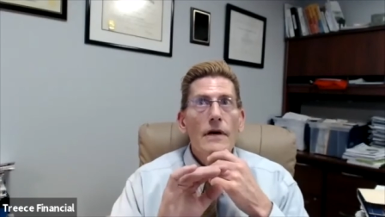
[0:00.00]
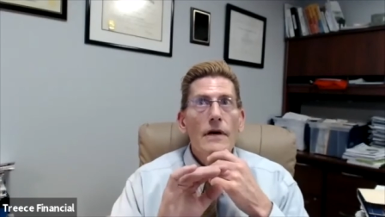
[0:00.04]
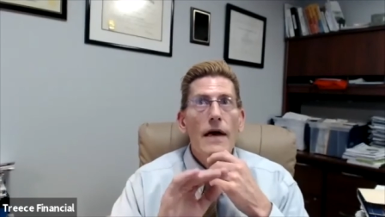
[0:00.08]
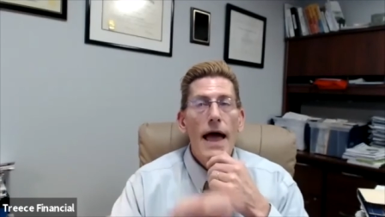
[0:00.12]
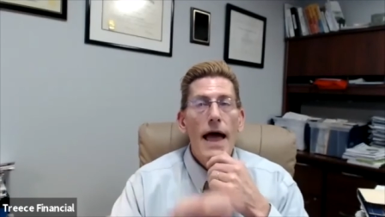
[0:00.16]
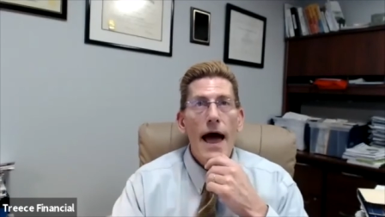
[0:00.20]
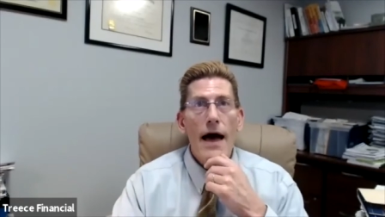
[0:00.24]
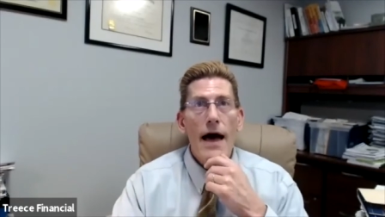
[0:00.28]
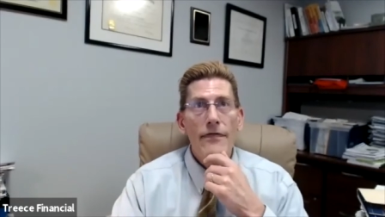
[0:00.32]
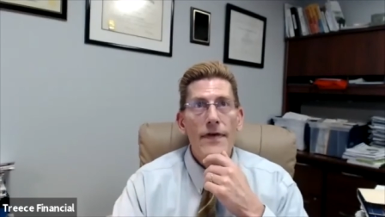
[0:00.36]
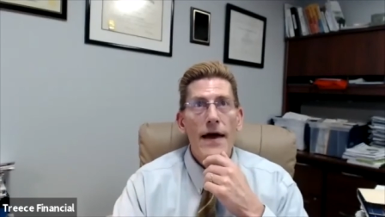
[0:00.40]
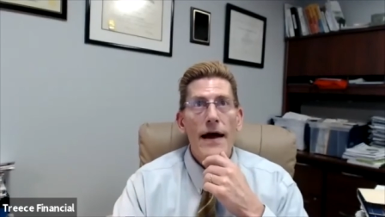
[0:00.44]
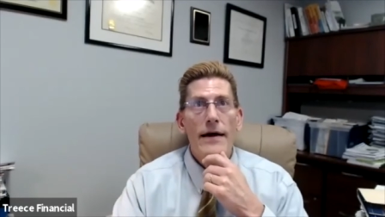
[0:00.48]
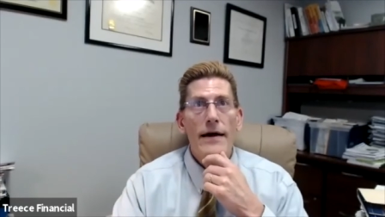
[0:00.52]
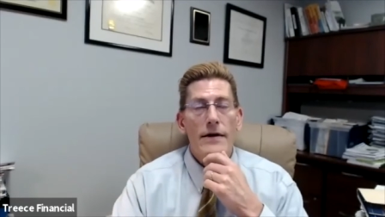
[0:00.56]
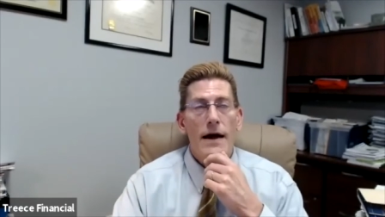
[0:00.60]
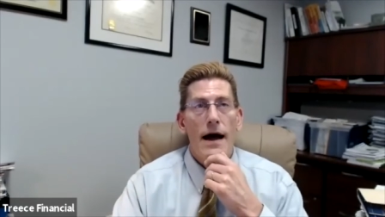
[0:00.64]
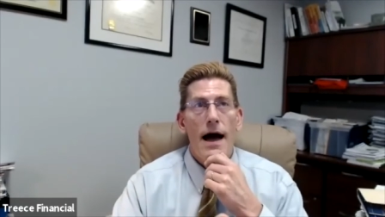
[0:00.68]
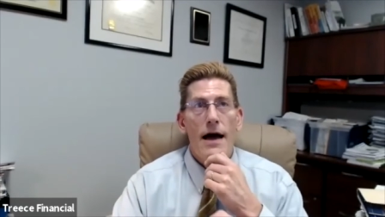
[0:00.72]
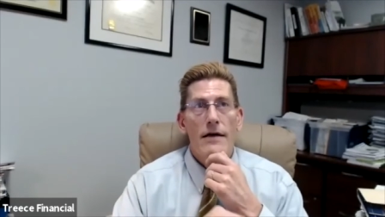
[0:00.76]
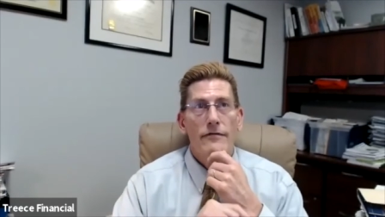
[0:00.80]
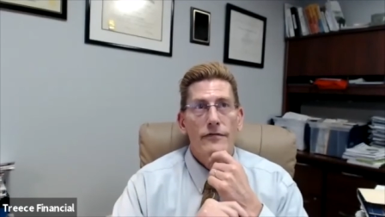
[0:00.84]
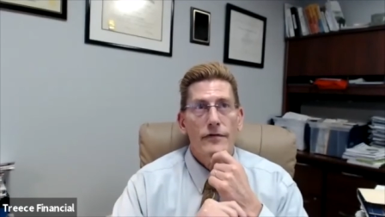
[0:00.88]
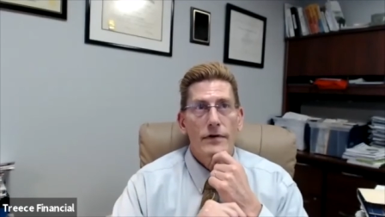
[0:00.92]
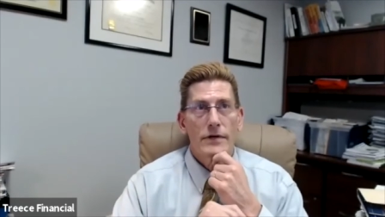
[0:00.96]
At that
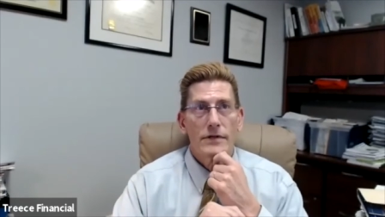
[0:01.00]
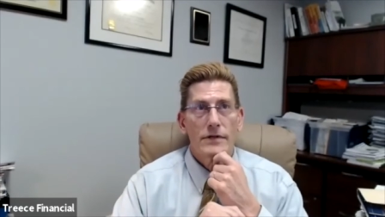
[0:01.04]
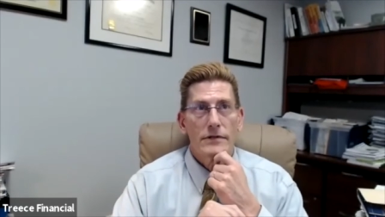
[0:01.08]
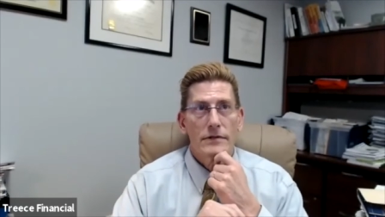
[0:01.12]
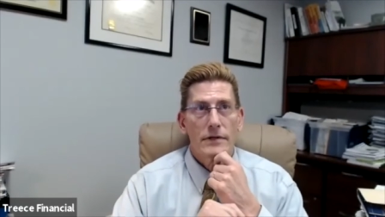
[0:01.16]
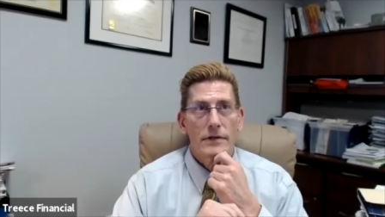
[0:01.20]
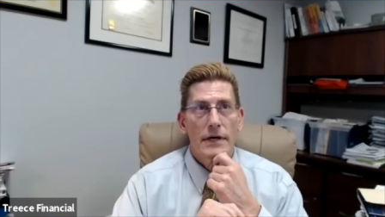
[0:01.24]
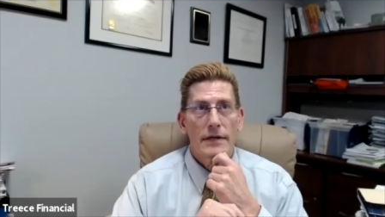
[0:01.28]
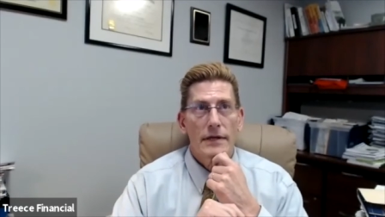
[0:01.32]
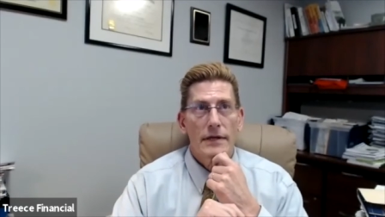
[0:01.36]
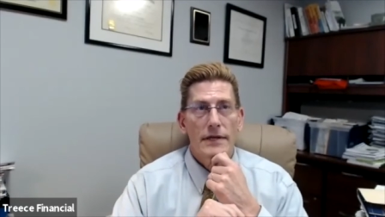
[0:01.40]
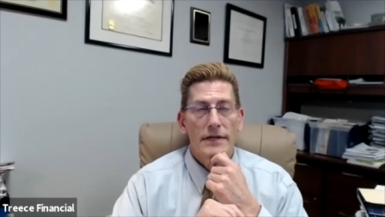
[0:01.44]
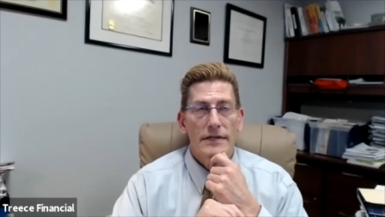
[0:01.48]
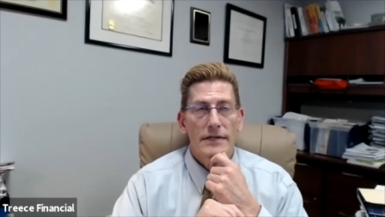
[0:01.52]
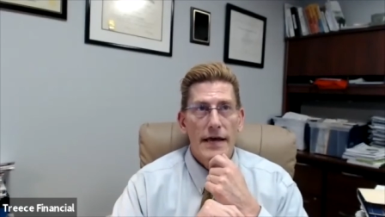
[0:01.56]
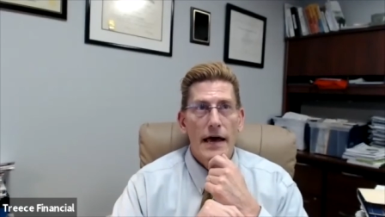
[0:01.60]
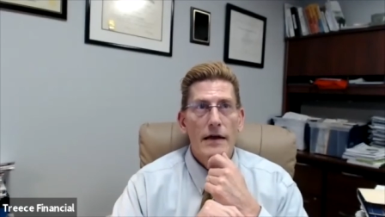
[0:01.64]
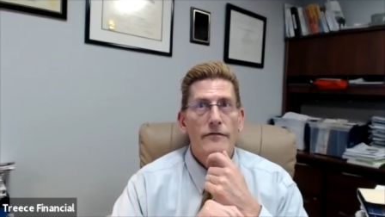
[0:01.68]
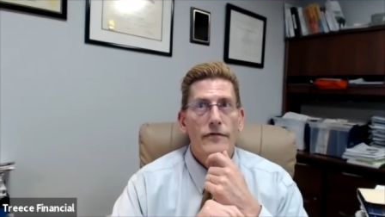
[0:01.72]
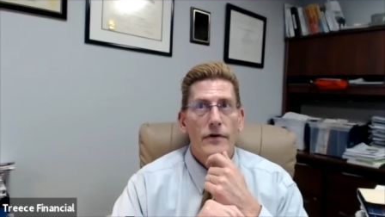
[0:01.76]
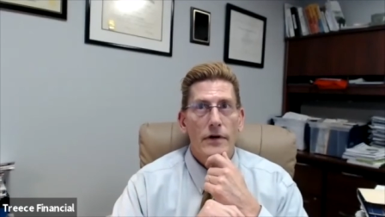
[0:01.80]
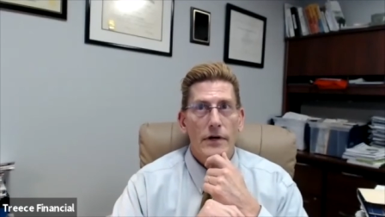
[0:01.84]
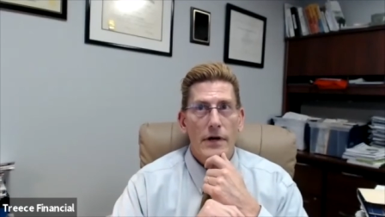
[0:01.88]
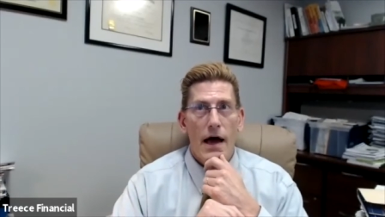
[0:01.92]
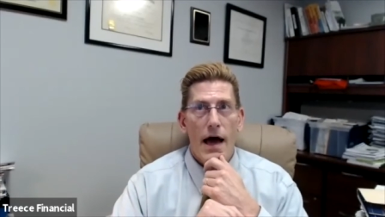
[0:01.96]
conference, uh, the
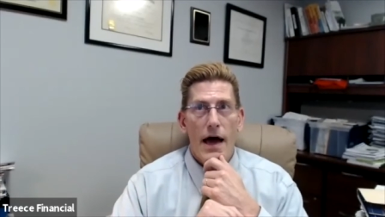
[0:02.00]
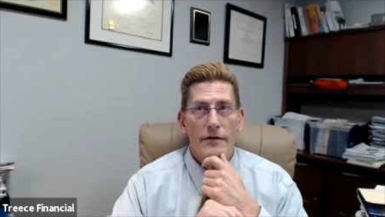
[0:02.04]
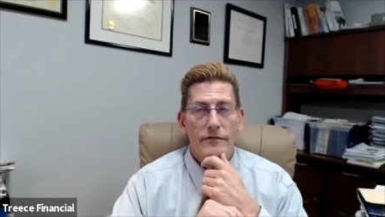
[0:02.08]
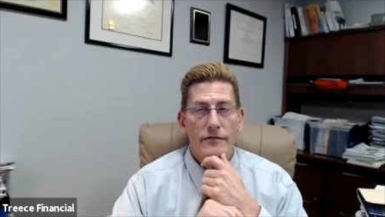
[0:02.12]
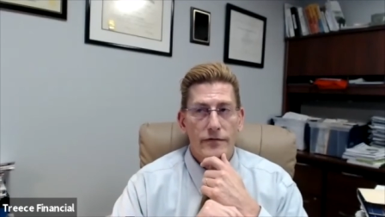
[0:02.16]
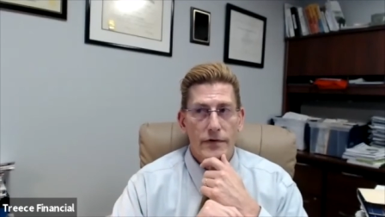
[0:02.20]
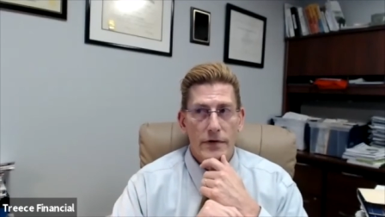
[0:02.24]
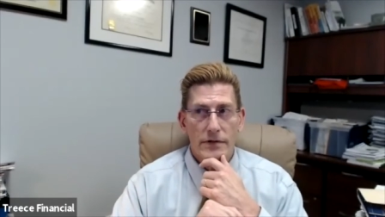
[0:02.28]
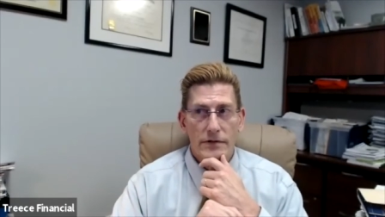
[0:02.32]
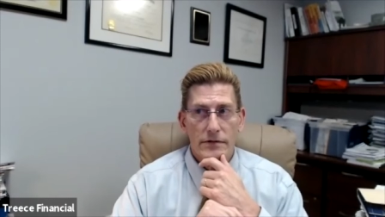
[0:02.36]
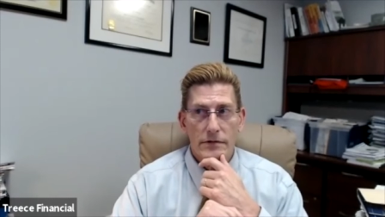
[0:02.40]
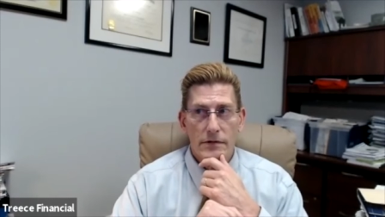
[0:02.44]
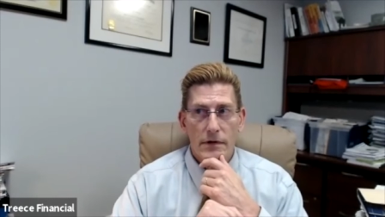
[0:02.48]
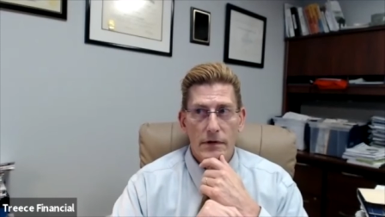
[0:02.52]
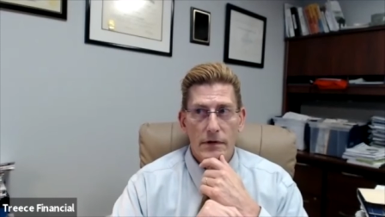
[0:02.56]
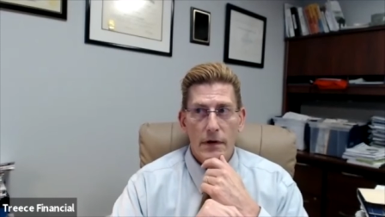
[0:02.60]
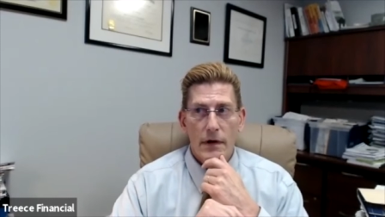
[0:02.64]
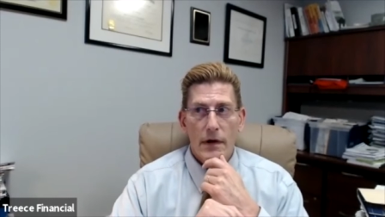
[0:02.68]
Denver conference,